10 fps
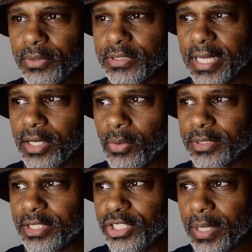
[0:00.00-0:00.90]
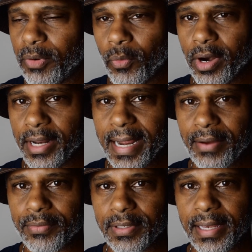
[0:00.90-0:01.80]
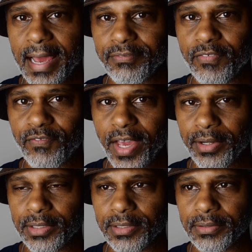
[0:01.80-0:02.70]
It's like going to the gym and working out. You have to fail.